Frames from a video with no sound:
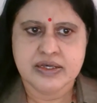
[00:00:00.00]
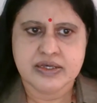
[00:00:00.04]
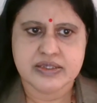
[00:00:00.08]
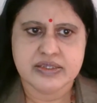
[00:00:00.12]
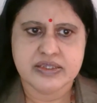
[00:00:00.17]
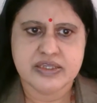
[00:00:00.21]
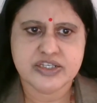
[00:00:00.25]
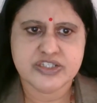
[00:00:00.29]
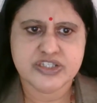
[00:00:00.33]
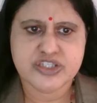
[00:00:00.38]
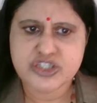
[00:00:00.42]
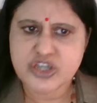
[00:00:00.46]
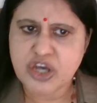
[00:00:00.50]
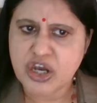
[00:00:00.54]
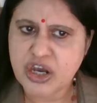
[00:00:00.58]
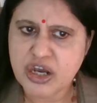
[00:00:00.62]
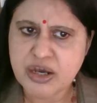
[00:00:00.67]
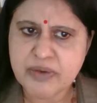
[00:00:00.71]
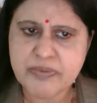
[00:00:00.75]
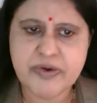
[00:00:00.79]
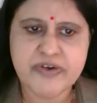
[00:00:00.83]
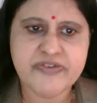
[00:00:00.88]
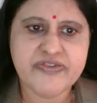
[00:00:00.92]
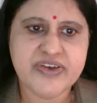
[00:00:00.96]
The job
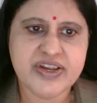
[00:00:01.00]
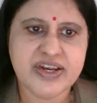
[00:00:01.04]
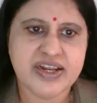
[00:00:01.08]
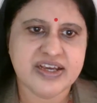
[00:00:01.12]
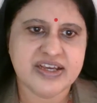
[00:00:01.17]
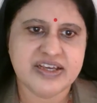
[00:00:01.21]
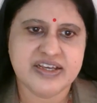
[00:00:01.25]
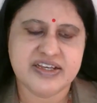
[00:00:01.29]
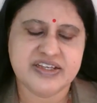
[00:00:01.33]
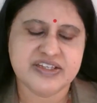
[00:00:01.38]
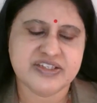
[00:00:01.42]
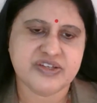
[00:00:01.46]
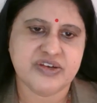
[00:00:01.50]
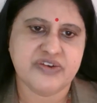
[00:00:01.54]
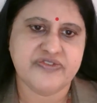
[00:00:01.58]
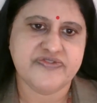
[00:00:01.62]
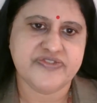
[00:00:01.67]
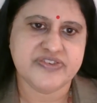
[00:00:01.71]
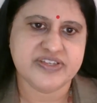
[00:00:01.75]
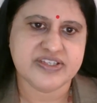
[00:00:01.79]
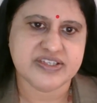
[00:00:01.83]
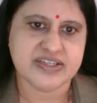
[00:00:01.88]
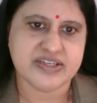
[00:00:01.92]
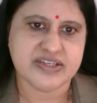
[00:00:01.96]
of an IAS
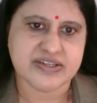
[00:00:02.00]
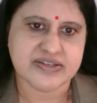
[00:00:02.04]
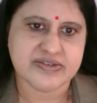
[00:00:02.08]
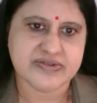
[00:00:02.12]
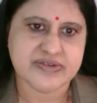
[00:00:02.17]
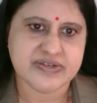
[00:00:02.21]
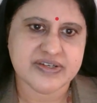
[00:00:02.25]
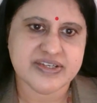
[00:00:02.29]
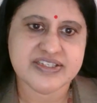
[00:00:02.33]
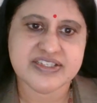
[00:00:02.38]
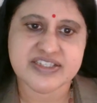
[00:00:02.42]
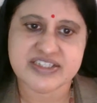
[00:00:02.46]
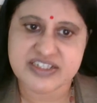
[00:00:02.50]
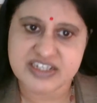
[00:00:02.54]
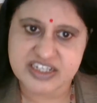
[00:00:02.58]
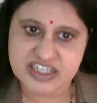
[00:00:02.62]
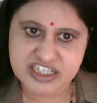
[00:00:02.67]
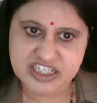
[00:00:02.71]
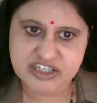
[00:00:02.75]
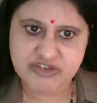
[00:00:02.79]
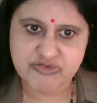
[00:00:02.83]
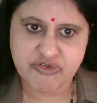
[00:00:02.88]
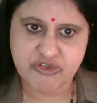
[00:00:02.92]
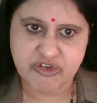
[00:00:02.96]
officer is
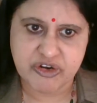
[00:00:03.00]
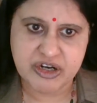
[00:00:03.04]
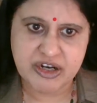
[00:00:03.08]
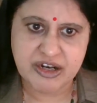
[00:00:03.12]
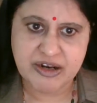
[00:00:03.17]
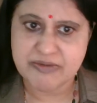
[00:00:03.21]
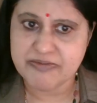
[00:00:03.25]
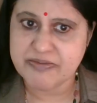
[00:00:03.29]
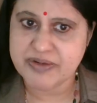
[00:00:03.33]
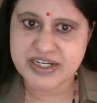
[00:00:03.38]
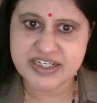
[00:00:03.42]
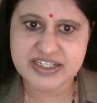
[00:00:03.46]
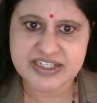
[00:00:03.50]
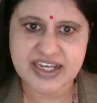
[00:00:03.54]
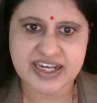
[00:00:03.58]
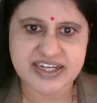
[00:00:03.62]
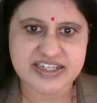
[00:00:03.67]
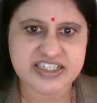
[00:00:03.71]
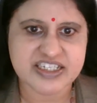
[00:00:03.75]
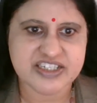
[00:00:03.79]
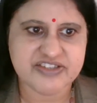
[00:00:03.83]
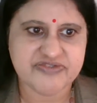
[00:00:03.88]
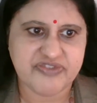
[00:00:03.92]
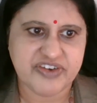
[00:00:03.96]
stressful but
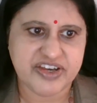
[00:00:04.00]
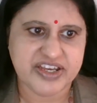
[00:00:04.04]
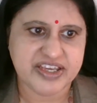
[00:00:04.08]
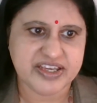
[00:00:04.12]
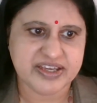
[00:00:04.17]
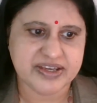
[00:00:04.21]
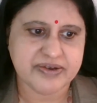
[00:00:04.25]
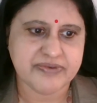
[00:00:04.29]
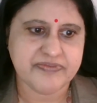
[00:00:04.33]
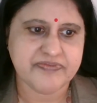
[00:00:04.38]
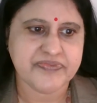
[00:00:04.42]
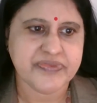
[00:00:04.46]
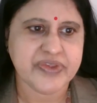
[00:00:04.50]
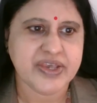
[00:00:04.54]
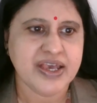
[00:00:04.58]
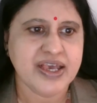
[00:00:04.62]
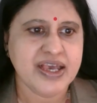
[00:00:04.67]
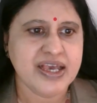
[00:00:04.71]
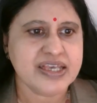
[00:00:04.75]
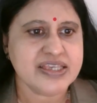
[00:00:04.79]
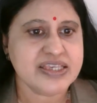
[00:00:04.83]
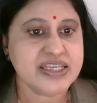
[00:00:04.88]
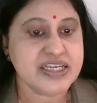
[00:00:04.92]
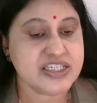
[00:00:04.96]
satisfying.
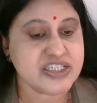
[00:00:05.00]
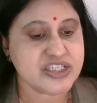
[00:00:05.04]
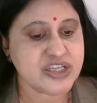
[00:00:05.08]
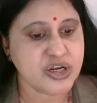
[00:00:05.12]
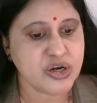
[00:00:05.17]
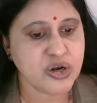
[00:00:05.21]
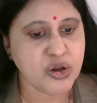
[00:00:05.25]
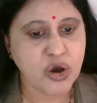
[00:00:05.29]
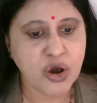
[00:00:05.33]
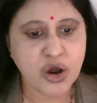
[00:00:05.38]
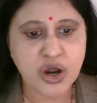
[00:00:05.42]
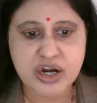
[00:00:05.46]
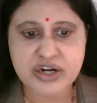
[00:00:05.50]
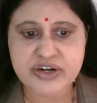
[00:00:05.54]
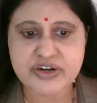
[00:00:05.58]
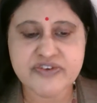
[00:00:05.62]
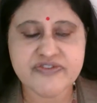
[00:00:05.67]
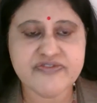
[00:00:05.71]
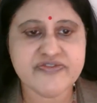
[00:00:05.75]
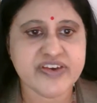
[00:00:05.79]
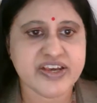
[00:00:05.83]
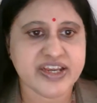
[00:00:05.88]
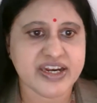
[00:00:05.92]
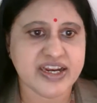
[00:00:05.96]
There is a lot
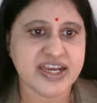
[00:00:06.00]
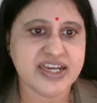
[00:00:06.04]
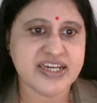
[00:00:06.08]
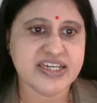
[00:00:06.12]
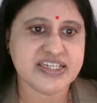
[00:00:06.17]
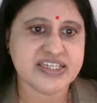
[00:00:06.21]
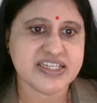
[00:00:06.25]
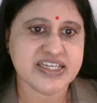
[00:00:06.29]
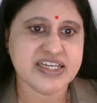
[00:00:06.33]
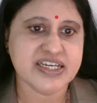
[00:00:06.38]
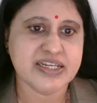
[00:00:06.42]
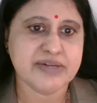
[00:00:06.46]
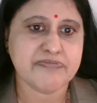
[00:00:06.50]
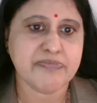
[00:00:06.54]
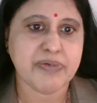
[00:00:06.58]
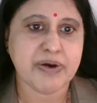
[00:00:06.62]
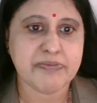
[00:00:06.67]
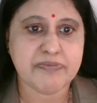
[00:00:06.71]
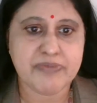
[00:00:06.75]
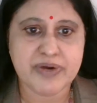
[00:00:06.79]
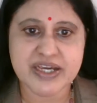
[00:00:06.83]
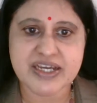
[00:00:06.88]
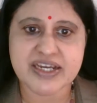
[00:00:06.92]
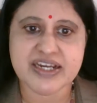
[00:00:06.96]
of variety in
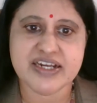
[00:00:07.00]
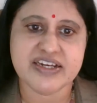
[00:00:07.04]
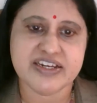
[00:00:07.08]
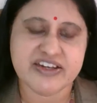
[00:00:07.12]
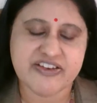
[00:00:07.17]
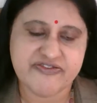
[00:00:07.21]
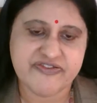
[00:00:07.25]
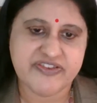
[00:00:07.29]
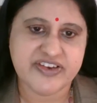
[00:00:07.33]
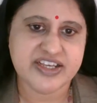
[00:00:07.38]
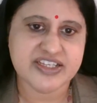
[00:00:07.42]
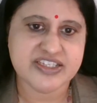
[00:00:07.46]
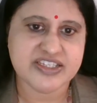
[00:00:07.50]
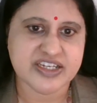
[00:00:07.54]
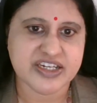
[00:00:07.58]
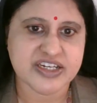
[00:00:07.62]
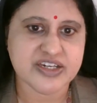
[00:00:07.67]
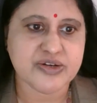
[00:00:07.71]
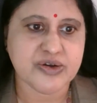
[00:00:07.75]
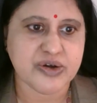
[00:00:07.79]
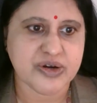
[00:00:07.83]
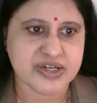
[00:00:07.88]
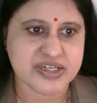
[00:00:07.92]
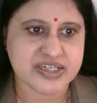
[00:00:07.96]
public interface
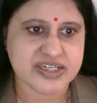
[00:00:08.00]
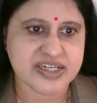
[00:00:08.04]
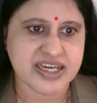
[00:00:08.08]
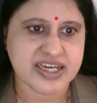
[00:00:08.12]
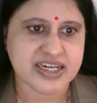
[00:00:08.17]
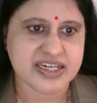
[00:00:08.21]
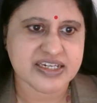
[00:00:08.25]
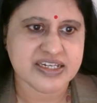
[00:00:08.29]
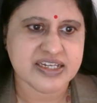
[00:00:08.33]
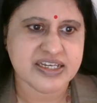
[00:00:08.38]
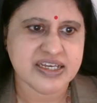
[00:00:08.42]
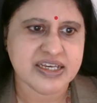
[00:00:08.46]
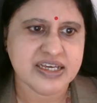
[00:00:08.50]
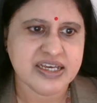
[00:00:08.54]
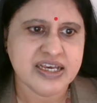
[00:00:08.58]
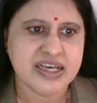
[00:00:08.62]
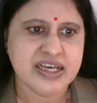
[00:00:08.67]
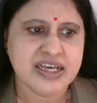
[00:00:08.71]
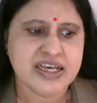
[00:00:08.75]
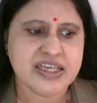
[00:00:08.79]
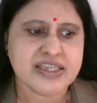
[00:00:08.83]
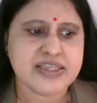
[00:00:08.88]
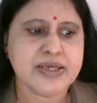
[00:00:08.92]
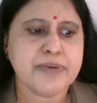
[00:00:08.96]
and contact.
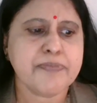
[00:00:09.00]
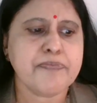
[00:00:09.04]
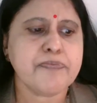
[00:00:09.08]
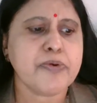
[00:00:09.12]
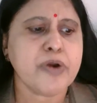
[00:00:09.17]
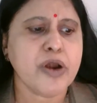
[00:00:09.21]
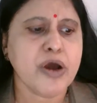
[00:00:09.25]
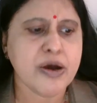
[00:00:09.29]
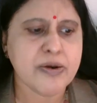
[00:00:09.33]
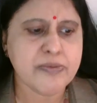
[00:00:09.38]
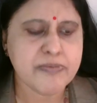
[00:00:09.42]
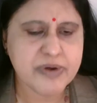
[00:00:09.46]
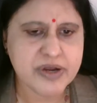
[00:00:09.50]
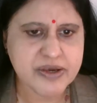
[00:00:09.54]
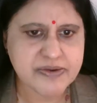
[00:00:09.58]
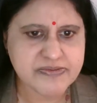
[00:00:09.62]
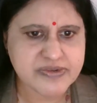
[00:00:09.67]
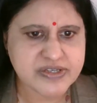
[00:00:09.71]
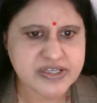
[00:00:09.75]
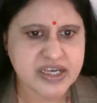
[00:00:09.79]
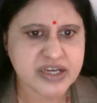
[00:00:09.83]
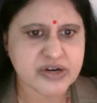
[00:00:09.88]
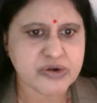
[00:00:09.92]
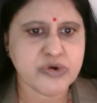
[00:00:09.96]
The
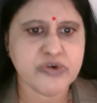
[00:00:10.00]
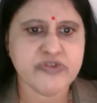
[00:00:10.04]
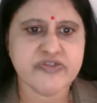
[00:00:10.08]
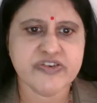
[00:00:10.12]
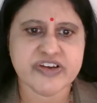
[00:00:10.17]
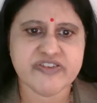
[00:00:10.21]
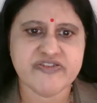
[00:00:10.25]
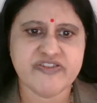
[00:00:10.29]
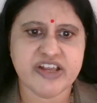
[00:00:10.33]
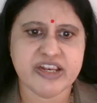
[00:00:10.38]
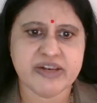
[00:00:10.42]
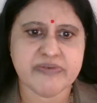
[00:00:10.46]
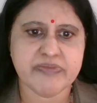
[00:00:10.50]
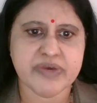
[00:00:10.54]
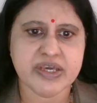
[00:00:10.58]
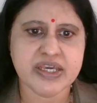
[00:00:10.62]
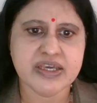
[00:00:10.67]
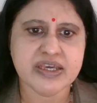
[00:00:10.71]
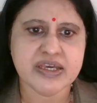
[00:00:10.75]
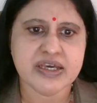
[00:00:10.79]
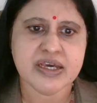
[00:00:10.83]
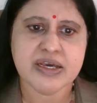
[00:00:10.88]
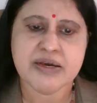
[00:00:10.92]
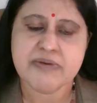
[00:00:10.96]
problems are overwhelming,
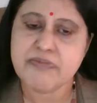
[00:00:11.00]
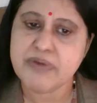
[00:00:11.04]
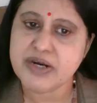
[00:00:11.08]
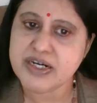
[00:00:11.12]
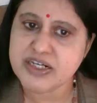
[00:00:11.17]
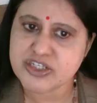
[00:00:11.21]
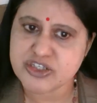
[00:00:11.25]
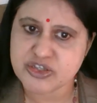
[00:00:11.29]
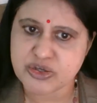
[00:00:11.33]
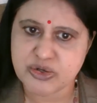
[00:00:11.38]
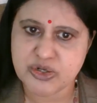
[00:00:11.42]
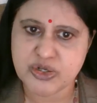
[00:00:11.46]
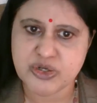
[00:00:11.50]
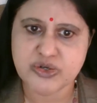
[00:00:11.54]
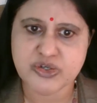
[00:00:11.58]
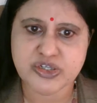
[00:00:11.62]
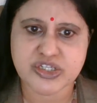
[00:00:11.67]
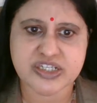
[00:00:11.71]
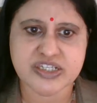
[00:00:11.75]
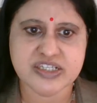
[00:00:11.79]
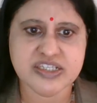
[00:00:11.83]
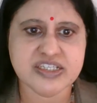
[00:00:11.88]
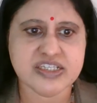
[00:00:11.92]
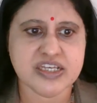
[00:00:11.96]
but
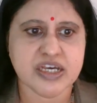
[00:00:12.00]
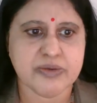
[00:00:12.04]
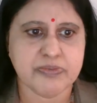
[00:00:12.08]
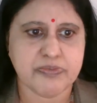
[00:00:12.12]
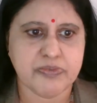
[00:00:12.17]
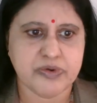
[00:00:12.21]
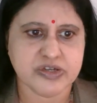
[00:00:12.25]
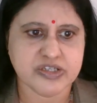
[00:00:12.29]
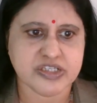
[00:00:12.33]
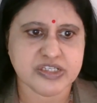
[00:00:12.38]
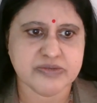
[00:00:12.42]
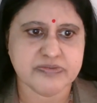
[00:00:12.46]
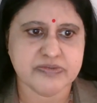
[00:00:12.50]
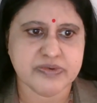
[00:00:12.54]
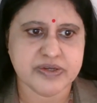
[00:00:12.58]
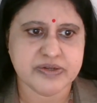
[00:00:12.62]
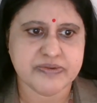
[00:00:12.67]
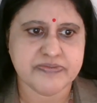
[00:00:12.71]
solutions are possible.